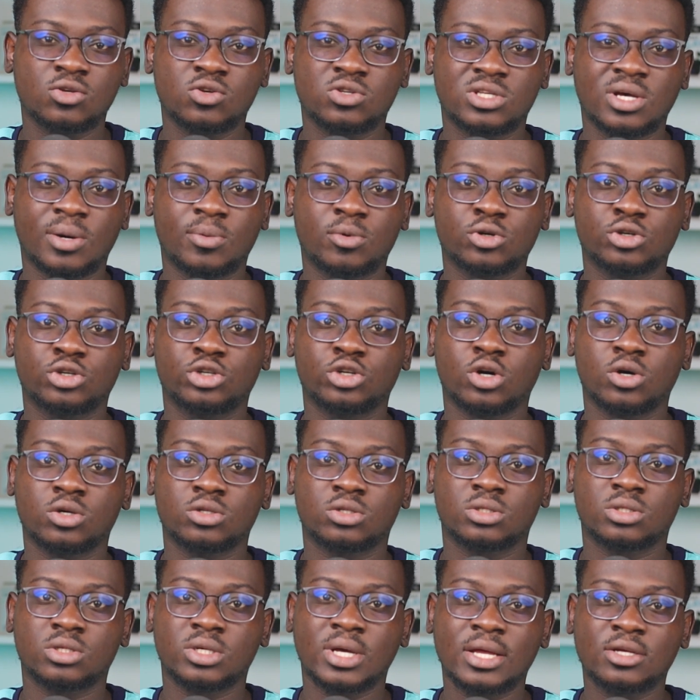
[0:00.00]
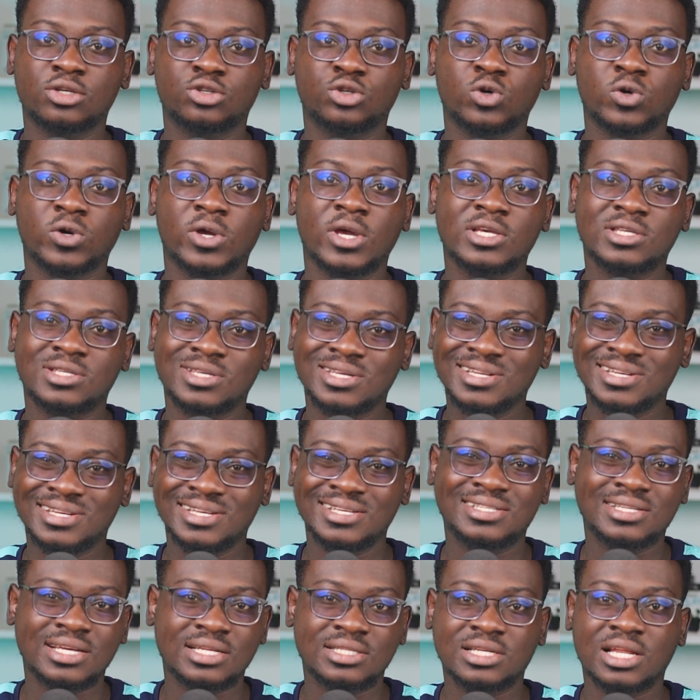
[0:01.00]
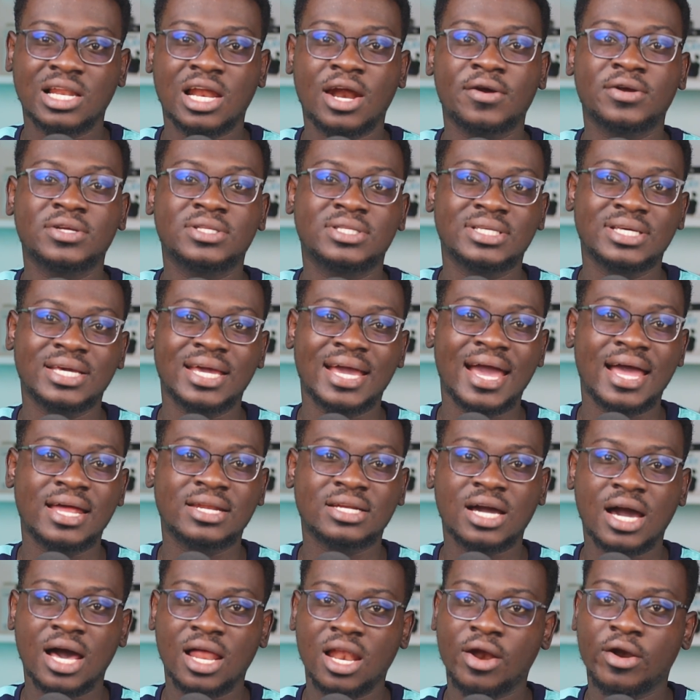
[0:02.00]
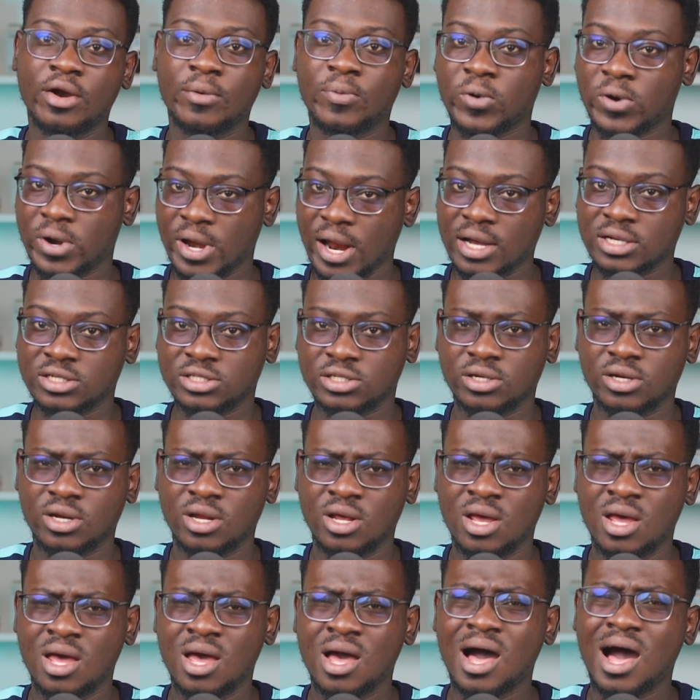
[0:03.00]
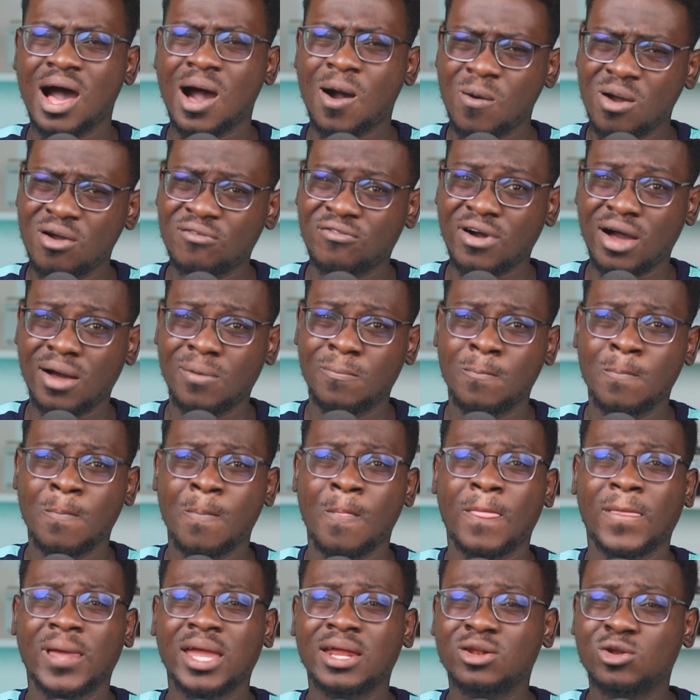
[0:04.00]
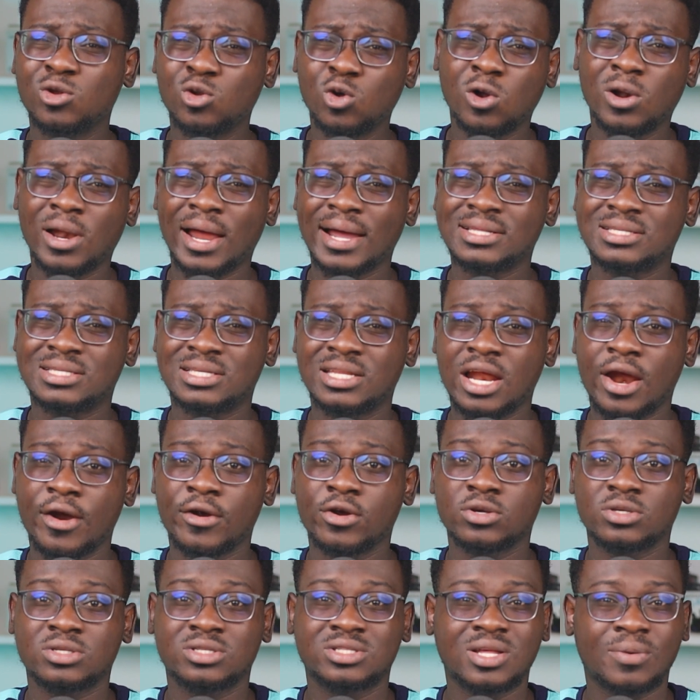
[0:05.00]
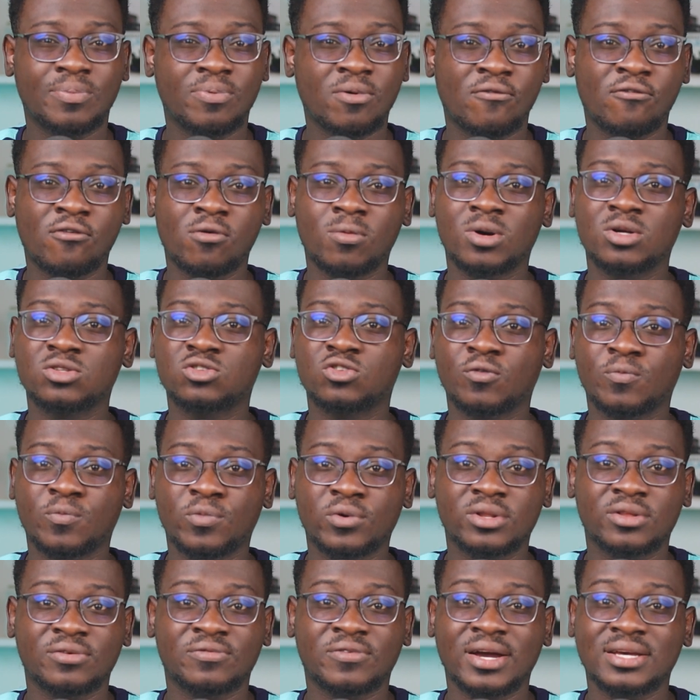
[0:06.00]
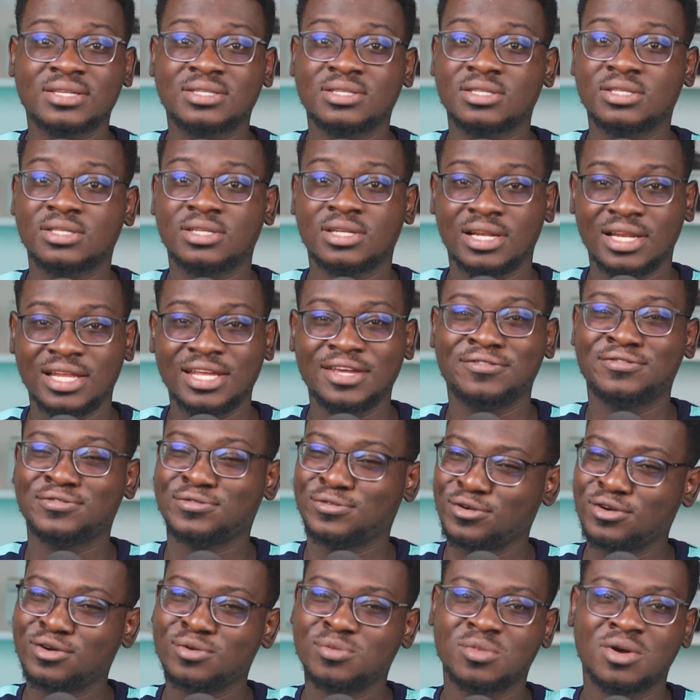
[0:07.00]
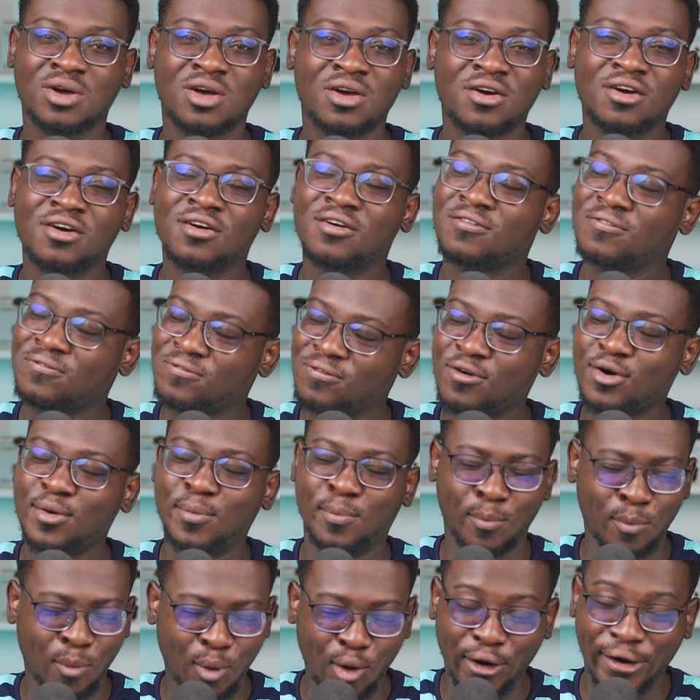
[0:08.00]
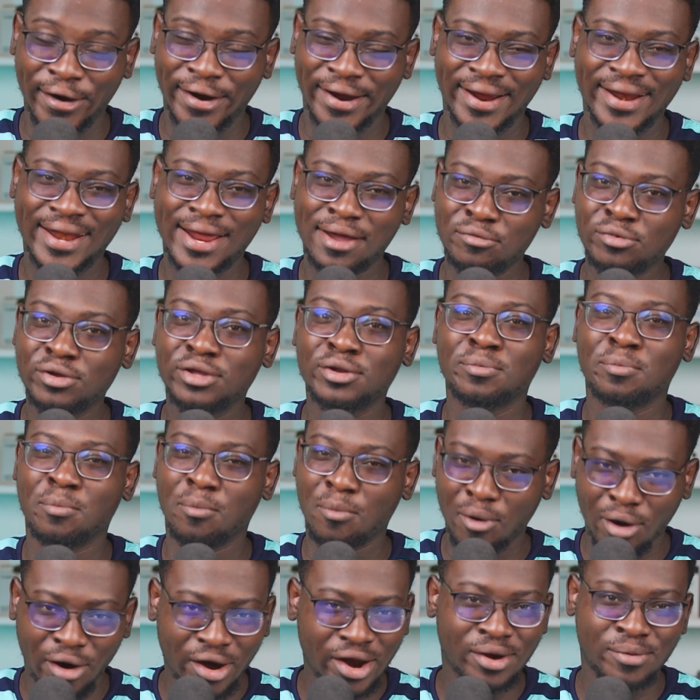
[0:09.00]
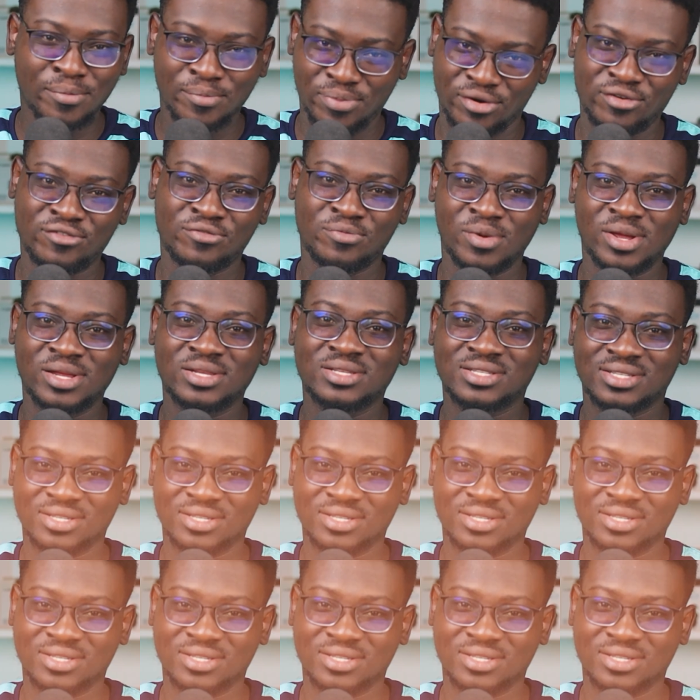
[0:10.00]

usable shots showcasing decent clarity and color reproduction. However, in low-light scenarios, the performance of both devices leaves room for more, and I mean more improvement.